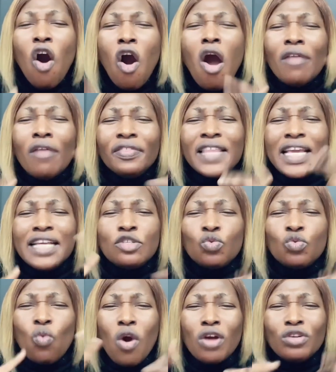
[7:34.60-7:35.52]
All
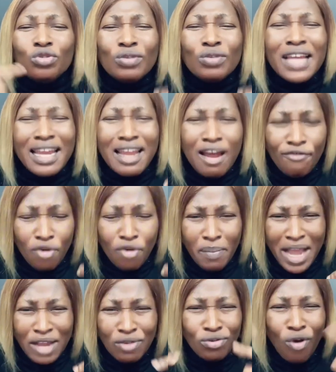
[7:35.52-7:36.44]
things work together
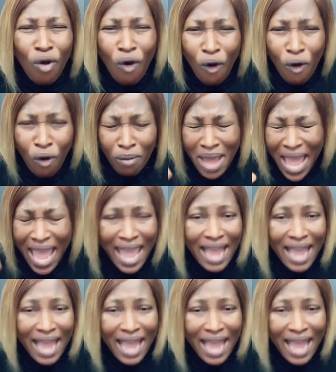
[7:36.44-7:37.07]
for my good. All,